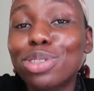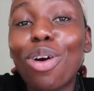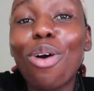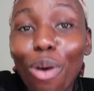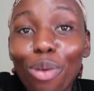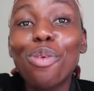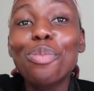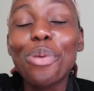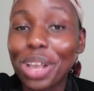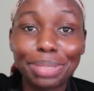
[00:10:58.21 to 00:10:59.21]

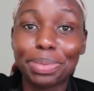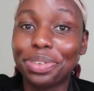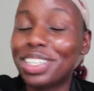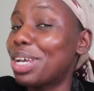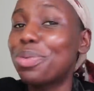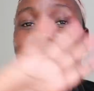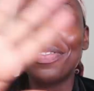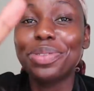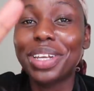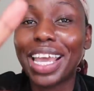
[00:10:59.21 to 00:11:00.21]
horrible experience. I would
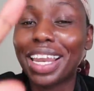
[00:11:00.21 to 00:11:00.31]
never do it